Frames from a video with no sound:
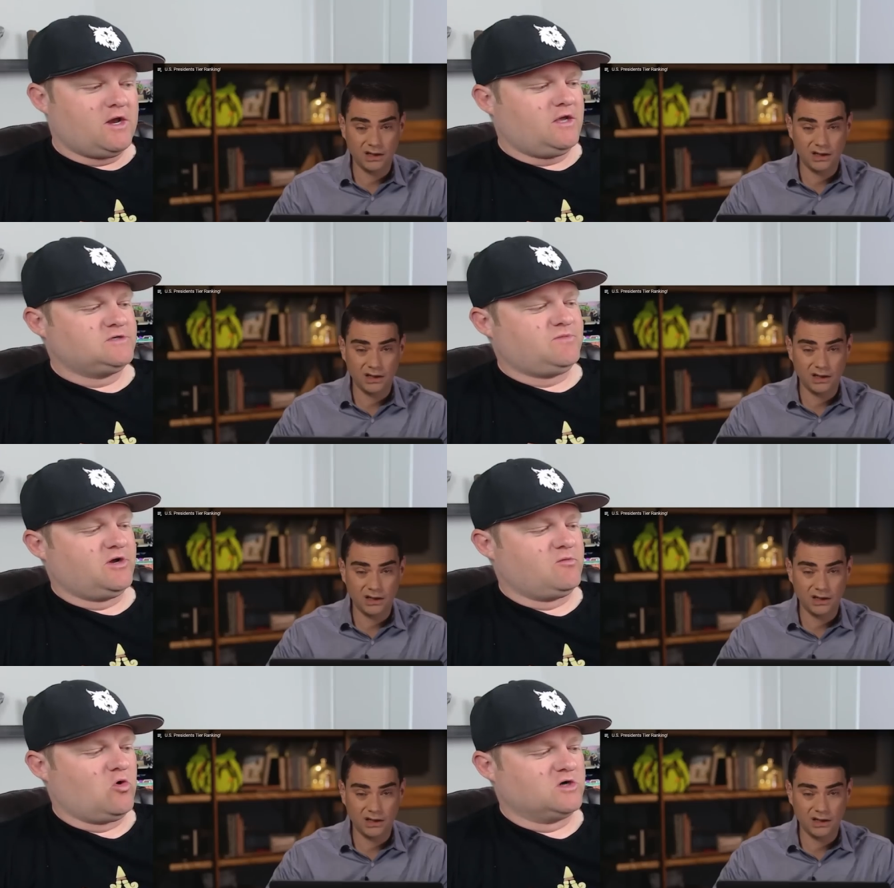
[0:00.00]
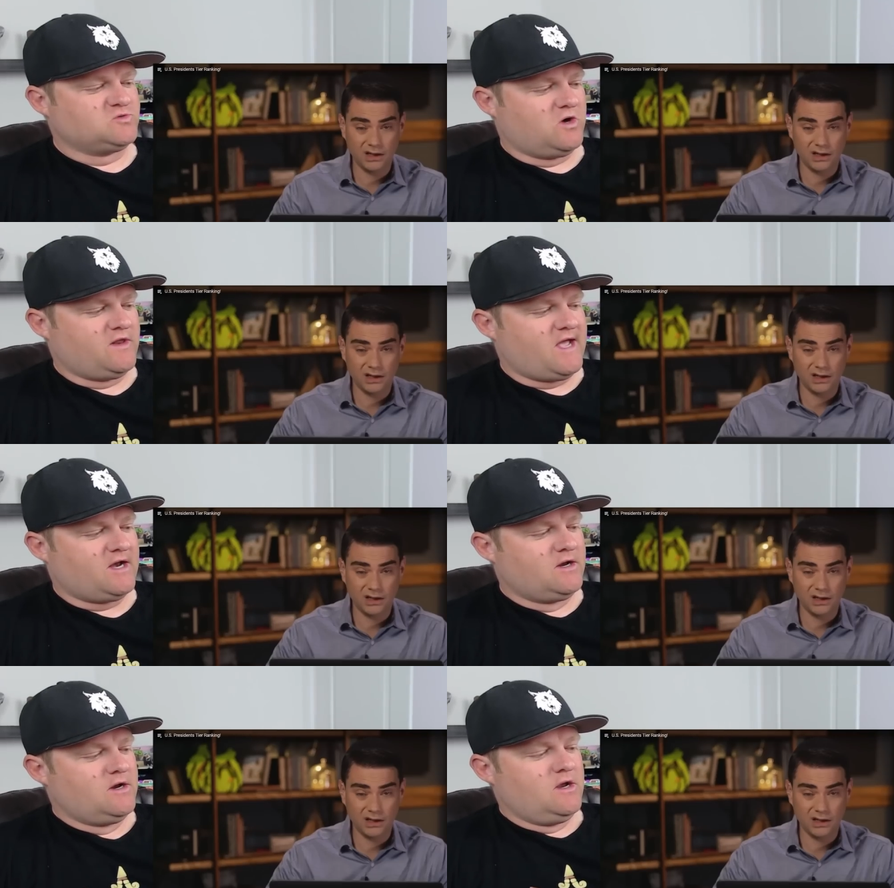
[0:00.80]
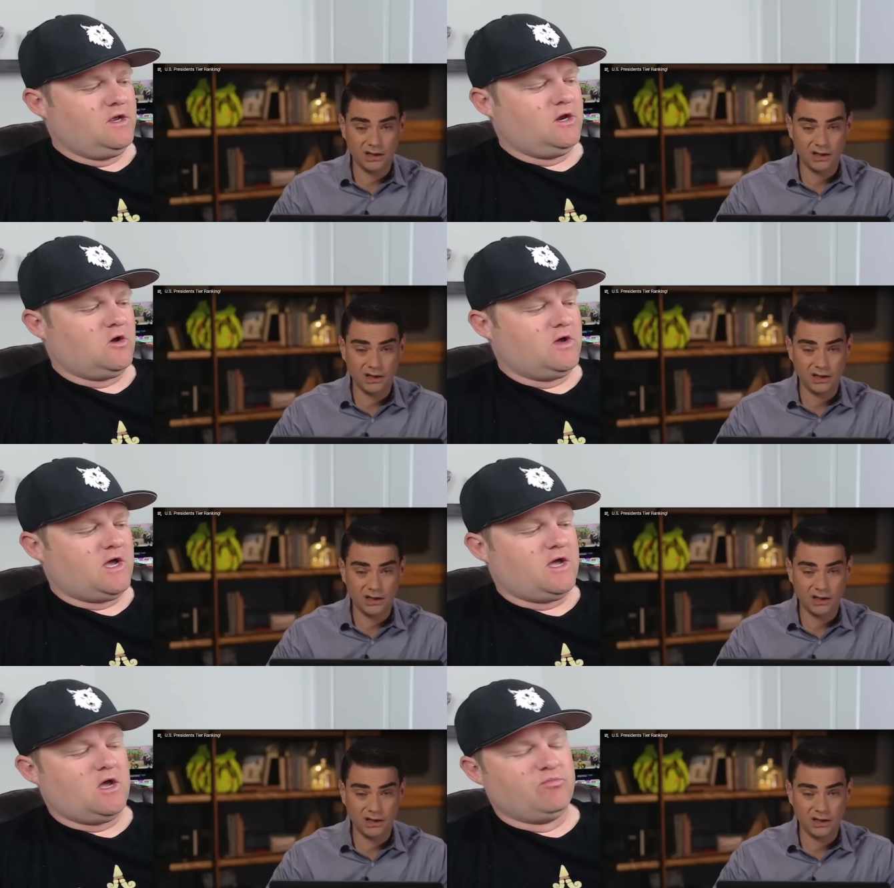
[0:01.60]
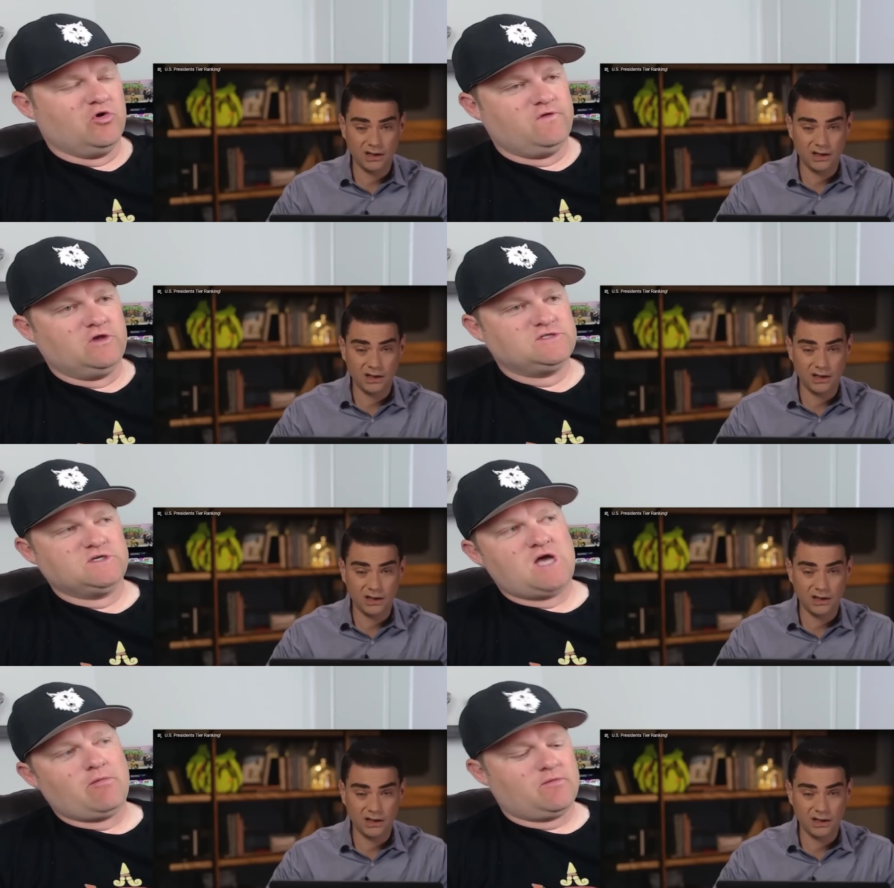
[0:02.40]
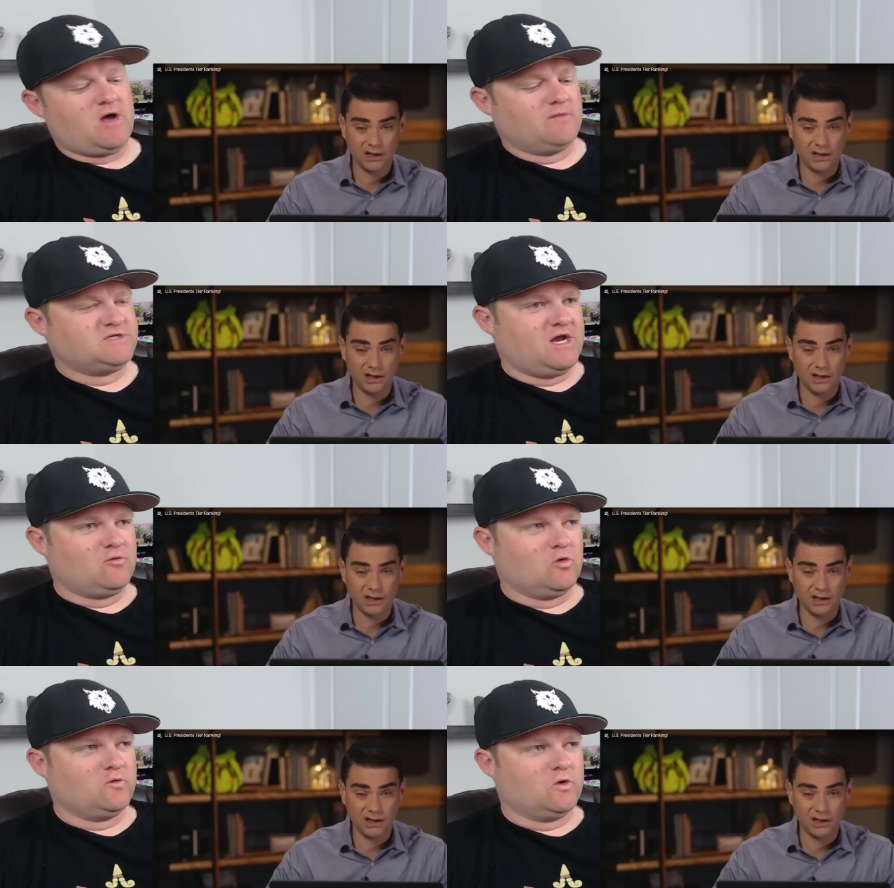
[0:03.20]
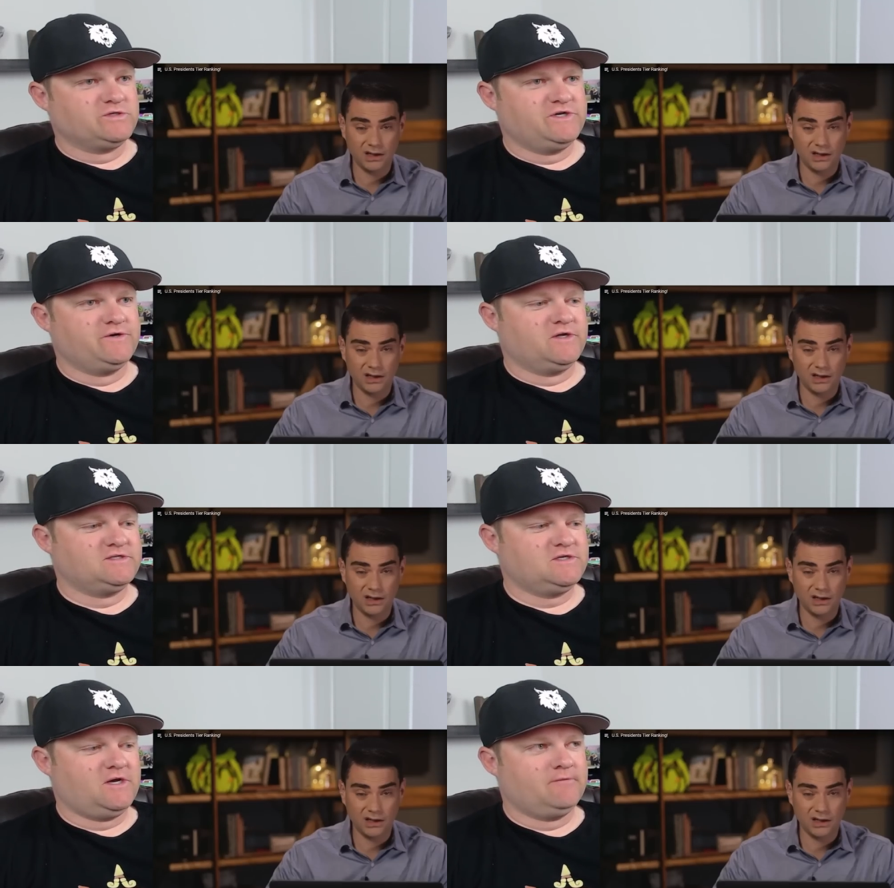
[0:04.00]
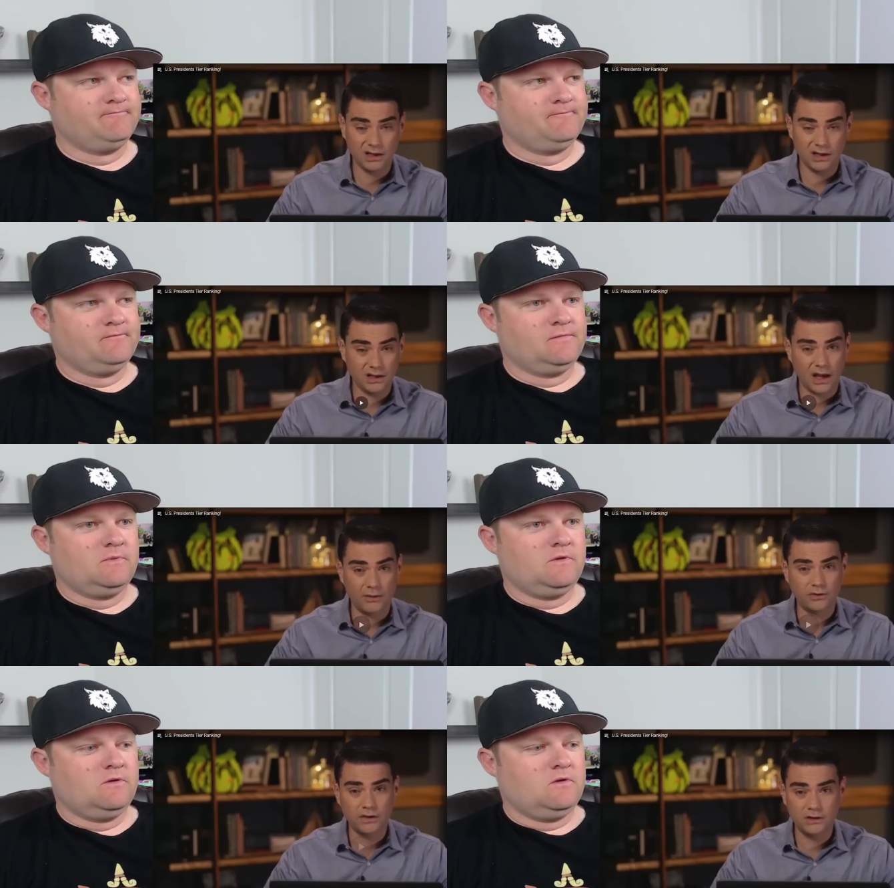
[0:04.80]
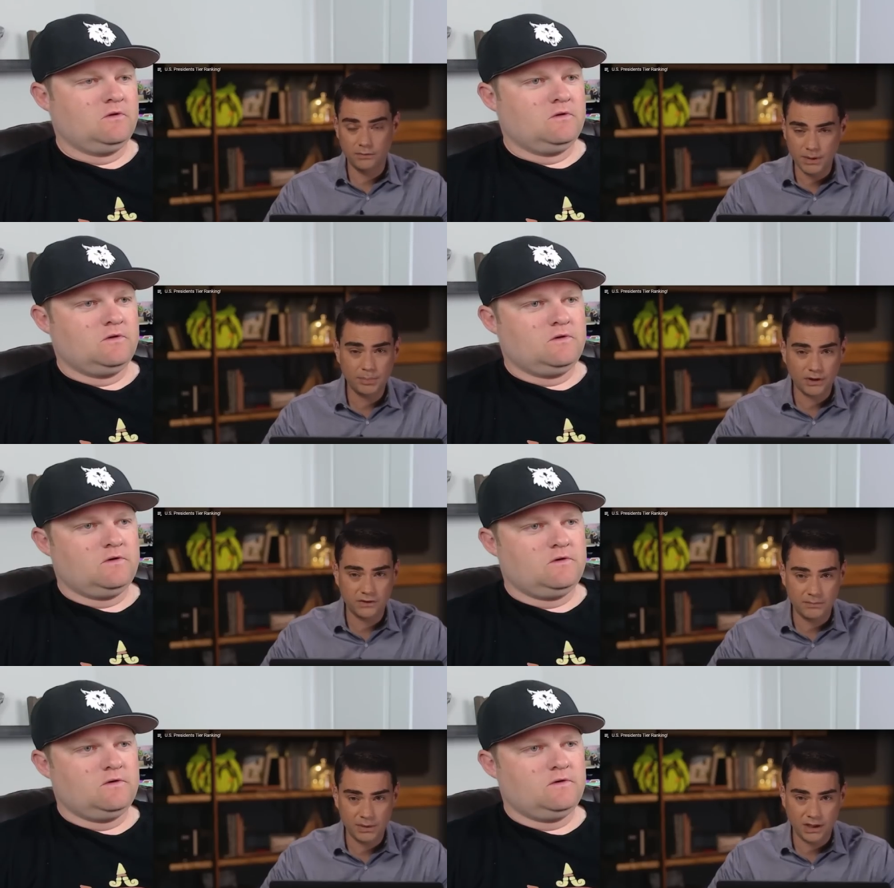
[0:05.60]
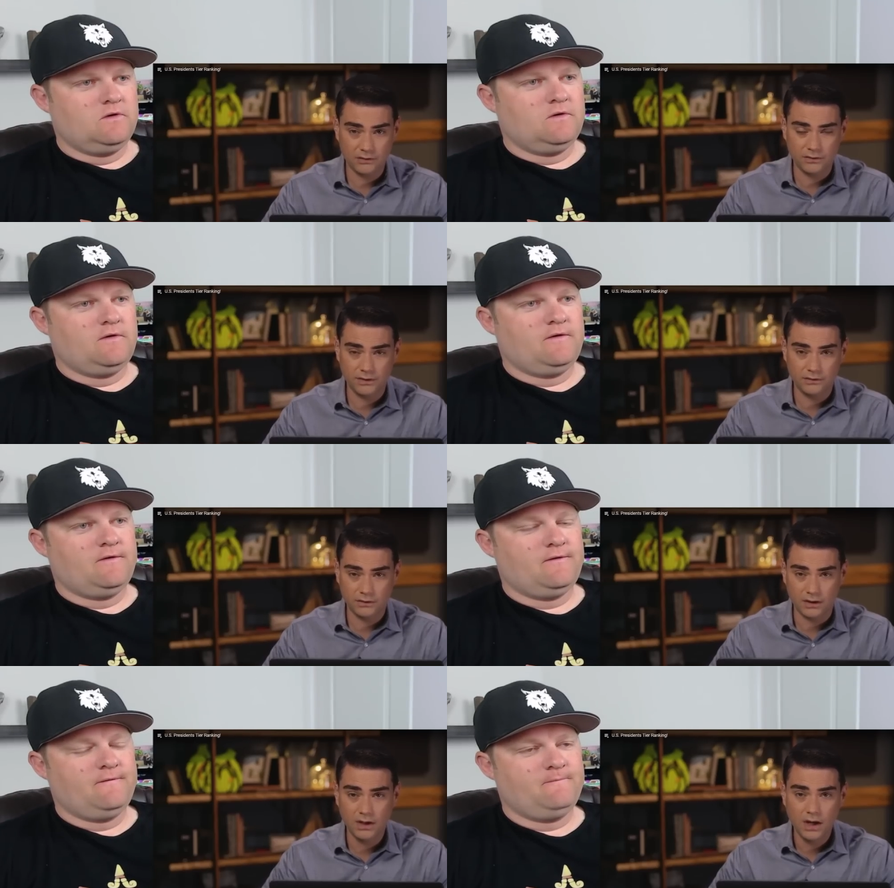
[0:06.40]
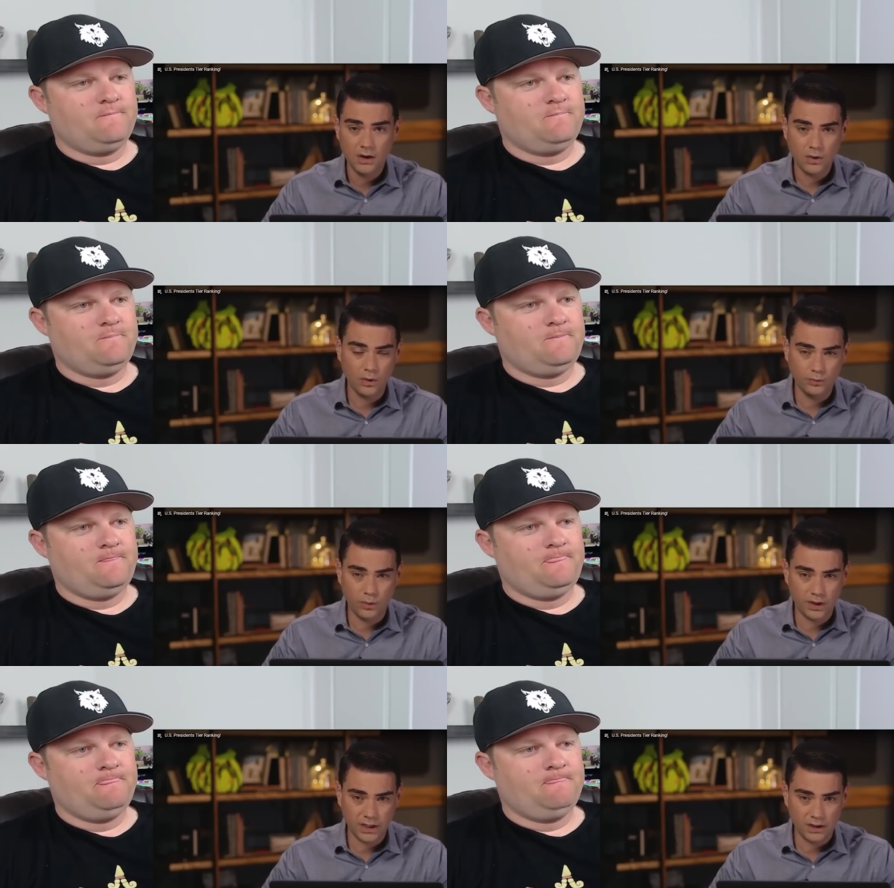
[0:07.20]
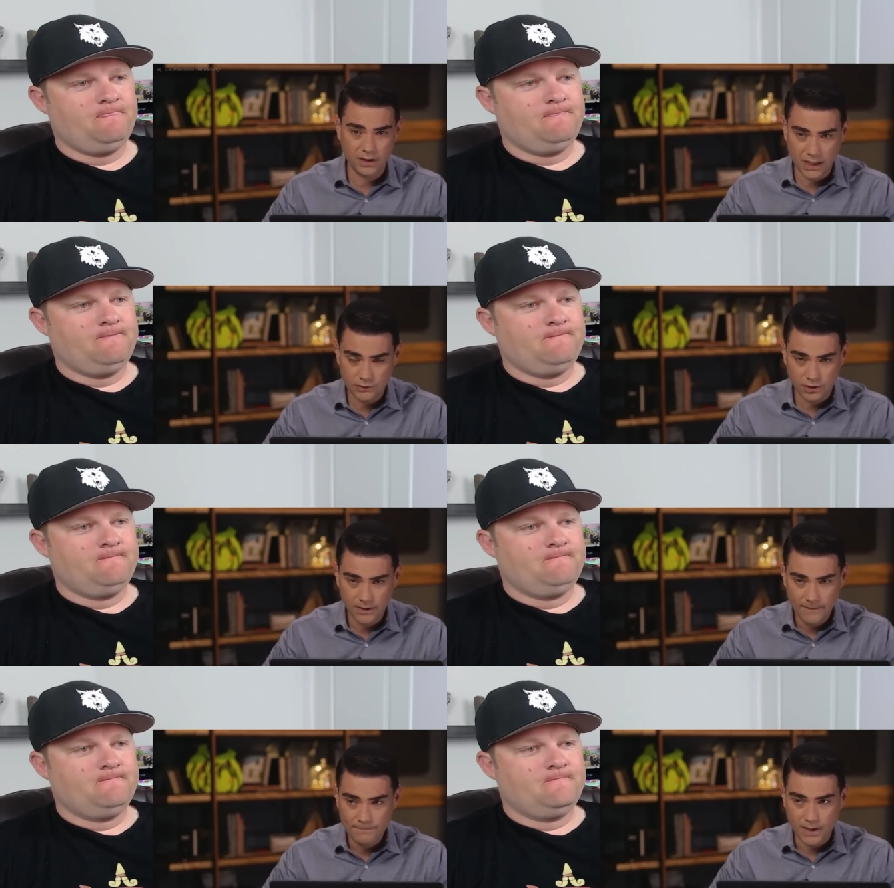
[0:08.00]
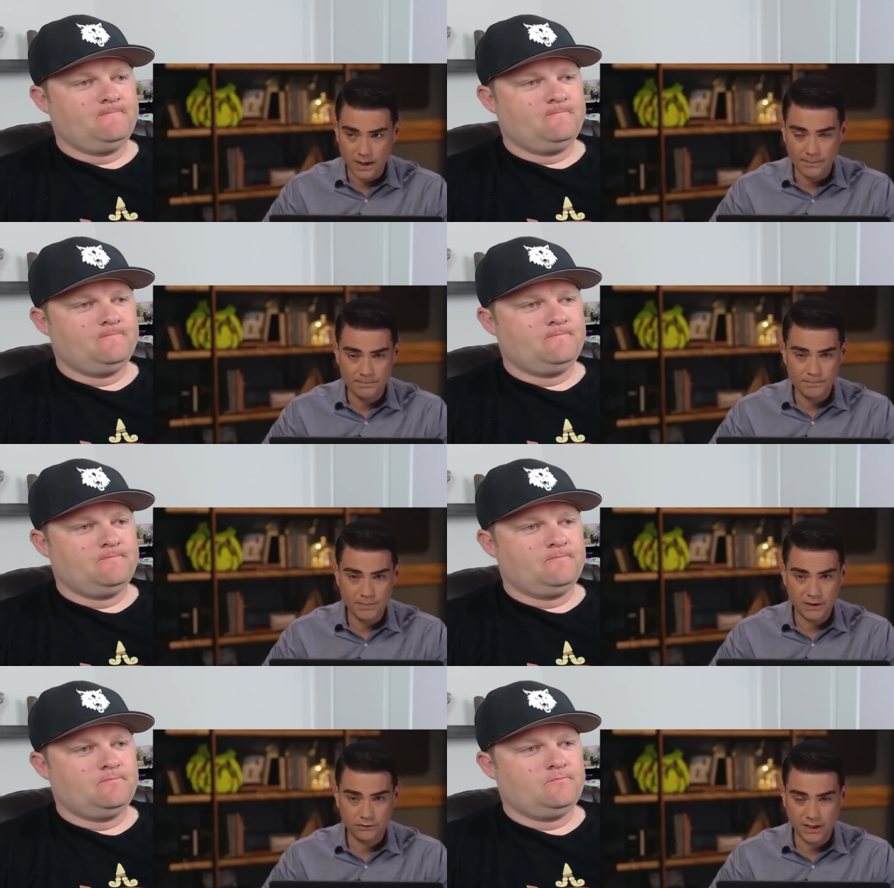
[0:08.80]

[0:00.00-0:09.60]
Speaker 1: he's putting more as one that, you know, approved the use of atomic bombs to end
Speaker 2: World War II. Let's see. I would say that he's a B president because of his Cold Warrior nature, because